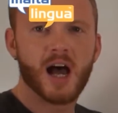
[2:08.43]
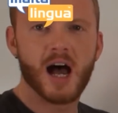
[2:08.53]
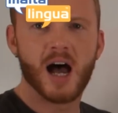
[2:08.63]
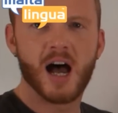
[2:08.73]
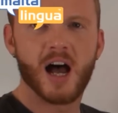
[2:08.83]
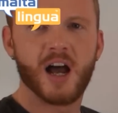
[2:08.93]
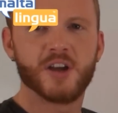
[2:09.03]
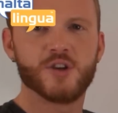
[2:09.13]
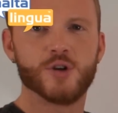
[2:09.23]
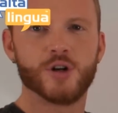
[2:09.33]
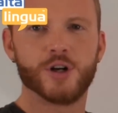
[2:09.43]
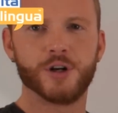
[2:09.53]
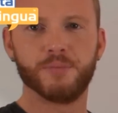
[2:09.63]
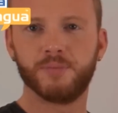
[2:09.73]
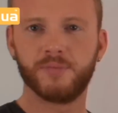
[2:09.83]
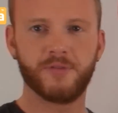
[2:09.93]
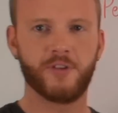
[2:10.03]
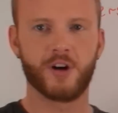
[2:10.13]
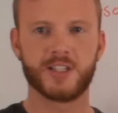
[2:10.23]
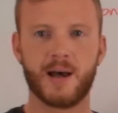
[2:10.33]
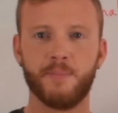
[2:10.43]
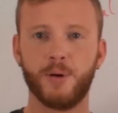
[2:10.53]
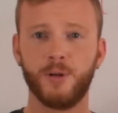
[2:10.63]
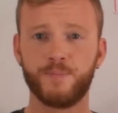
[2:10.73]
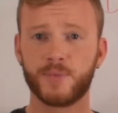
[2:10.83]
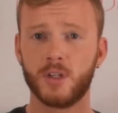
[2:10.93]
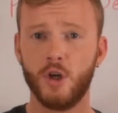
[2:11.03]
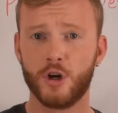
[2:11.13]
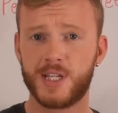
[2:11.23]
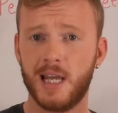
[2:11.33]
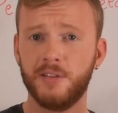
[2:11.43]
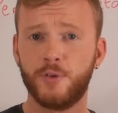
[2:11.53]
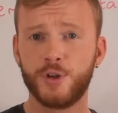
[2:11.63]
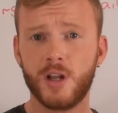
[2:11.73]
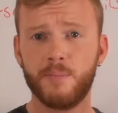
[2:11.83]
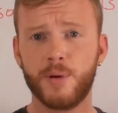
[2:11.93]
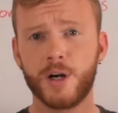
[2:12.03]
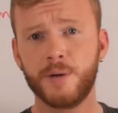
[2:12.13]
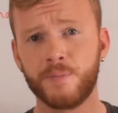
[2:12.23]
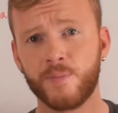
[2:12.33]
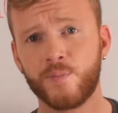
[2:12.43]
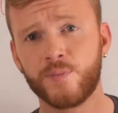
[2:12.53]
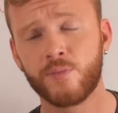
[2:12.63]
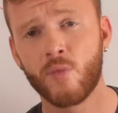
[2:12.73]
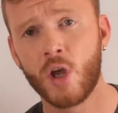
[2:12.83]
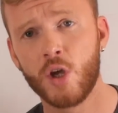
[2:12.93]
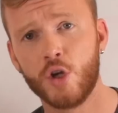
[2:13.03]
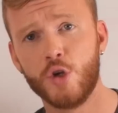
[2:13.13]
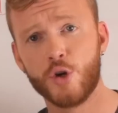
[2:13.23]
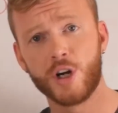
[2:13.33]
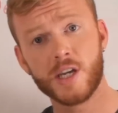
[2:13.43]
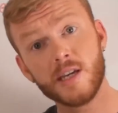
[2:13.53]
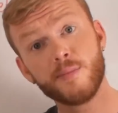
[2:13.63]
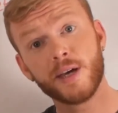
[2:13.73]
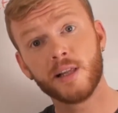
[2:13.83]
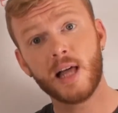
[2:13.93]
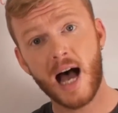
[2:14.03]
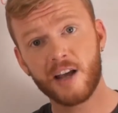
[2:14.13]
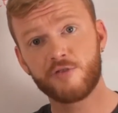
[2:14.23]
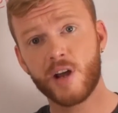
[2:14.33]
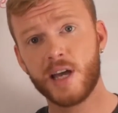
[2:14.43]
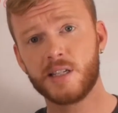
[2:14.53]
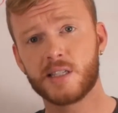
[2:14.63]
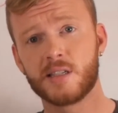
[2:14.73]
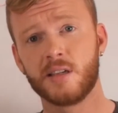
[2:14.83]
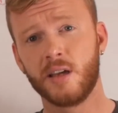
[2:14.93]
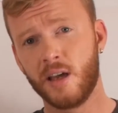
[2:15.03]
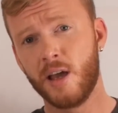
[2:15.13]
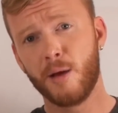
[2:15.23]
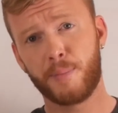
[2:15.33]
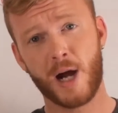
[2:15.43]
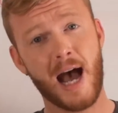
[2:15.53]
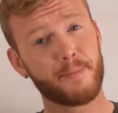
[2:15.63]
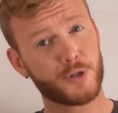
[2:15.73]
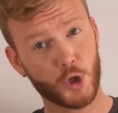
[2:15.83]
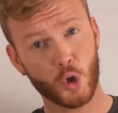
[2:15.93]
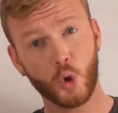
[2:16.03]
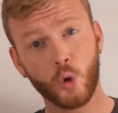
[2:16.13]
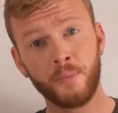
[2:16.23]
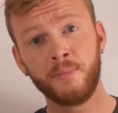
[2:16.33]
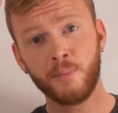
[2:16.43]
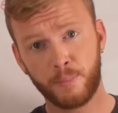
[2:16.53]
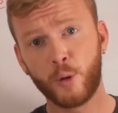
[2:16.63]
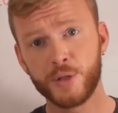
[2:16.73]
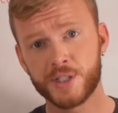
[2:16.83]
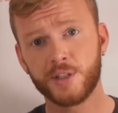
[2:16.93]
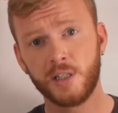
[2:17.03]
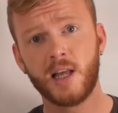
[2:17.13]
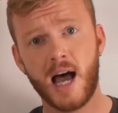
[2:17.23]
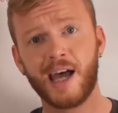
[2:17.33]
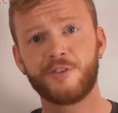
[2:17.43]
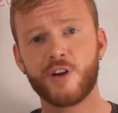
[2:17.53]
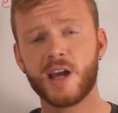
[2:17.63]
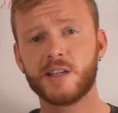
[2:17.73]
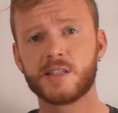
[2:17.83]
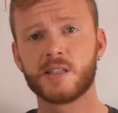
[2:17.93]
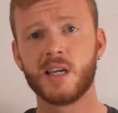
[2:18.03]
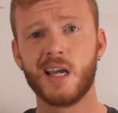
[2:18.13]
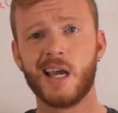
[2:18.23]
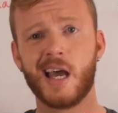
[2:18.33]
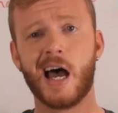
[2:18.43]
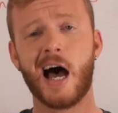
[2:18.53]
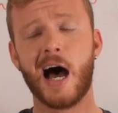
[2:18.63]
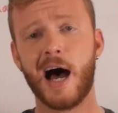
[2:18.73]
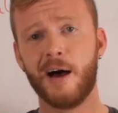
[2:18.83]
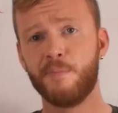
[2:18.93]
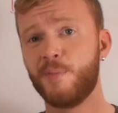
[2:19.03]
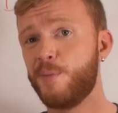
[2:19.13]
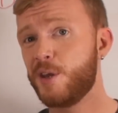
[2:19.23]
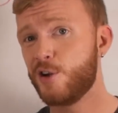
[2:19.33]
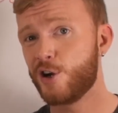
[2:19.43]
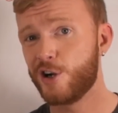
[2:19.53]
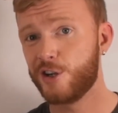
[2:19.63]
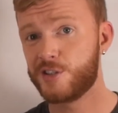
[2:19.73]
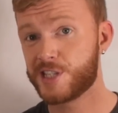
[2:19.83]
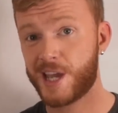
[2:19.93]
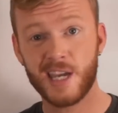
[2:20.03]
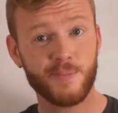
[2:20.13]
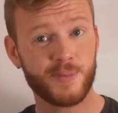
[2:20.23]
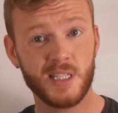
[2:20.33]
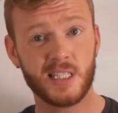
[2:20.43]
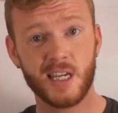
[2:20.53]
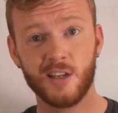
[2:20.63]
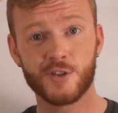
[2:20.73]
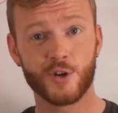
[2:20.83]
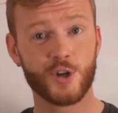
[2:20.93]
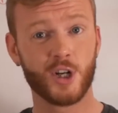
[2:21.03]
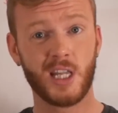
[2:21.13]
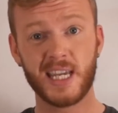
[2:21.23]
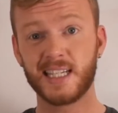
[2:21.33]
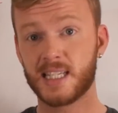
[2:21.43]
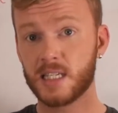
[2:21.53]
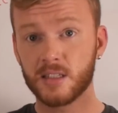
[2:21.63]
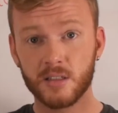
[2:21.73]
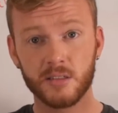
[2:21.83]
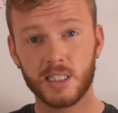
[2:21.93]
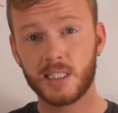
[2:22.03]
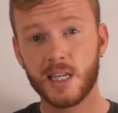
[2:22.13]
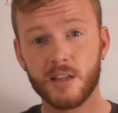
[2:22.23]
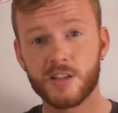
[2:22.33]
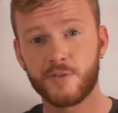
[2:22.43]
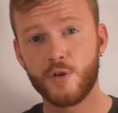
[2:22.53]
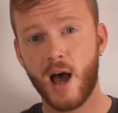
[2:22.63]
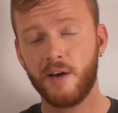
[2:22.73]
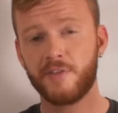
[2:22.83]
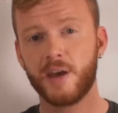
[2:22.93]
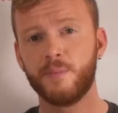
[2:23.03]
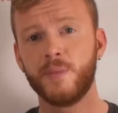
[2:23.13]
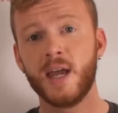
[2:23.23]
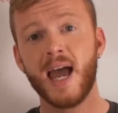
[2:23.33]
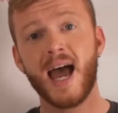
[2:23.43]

for example, your telephone number, your email address, perhaps your home postal address, maybe your Skype details or your LinkedIn details if you have them.